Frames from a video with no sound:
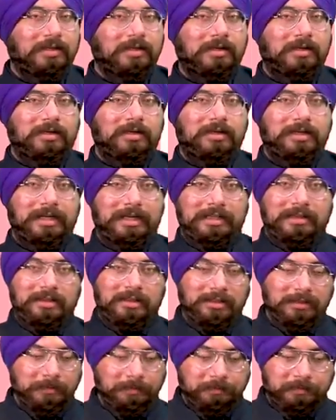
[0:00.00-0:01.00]
uh, in
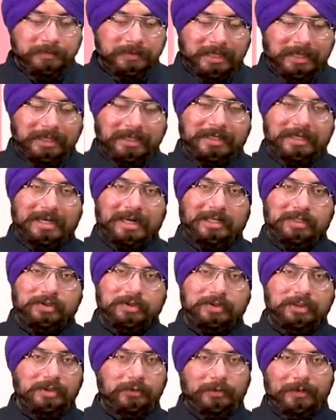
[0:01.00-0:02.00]
the
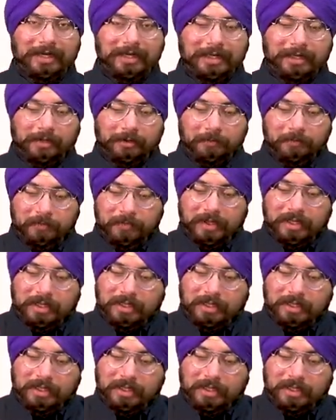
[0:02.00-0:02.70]
international trading?